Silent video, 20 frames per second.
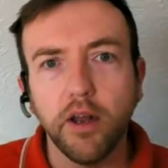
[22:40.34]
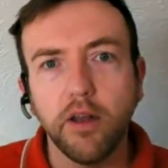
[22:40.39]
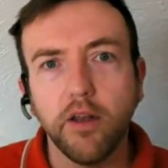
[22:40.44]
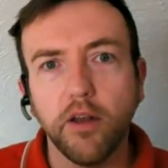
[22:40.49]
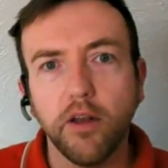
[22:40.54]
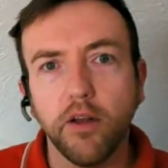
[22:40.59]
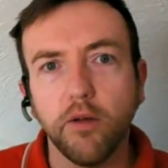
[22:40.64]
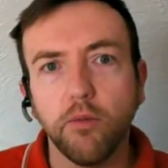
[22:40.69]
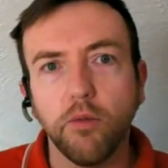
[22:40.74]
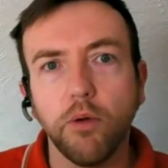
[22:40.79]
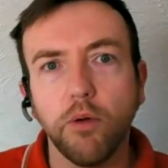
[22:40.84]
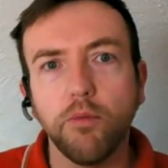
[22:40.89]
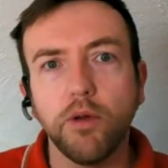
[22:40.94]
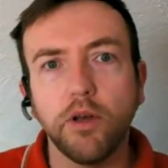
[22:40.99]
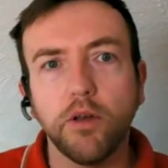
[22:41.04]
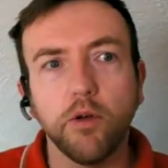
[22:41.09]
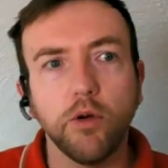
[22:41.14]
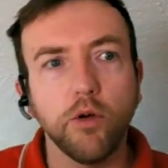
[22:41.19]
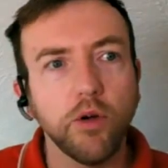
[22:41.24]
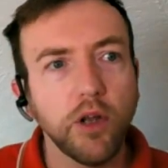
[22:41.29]
that when we're
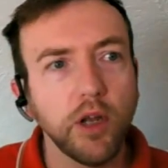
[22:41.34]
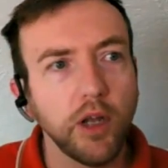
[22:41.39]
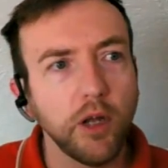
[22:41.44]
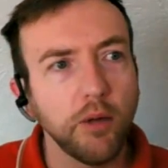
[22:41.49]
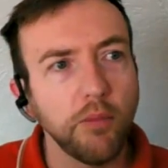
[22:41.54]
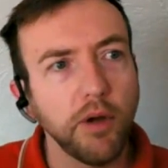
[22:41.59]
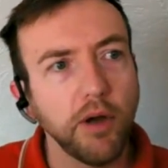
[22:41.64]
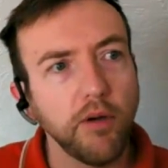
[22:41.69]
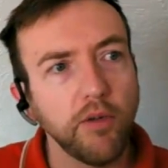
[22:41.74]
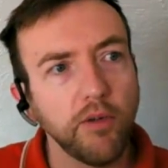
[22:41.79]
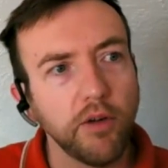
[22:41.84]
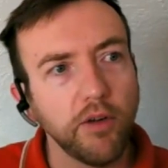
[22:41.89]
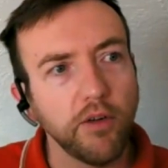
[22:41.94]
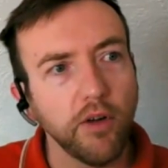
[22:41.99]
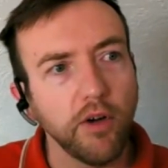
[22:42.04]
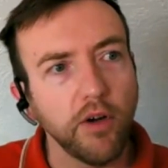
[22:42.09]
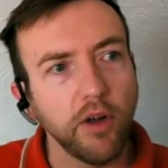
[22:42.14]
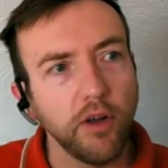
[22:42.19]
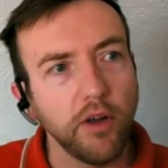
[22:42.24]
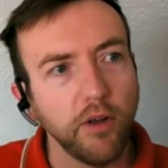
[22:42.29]
talking about
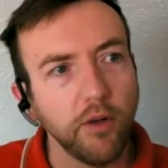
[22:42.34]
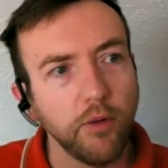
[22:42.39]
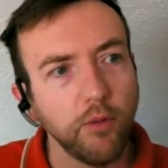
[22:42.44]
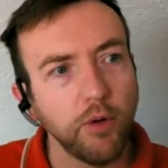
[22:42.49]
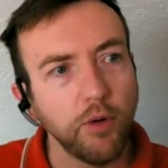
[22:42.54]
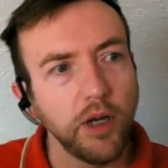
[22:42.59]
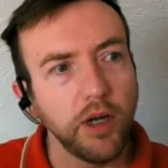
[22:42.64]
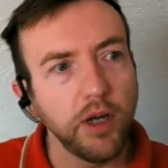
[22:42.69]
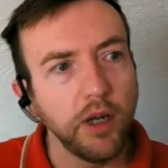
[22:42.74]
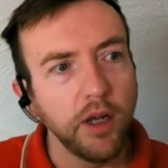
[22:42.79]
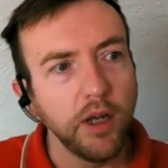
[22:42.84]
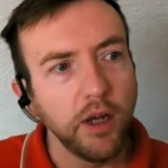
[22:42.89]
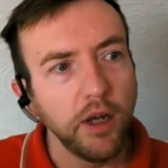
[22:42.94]
design, that we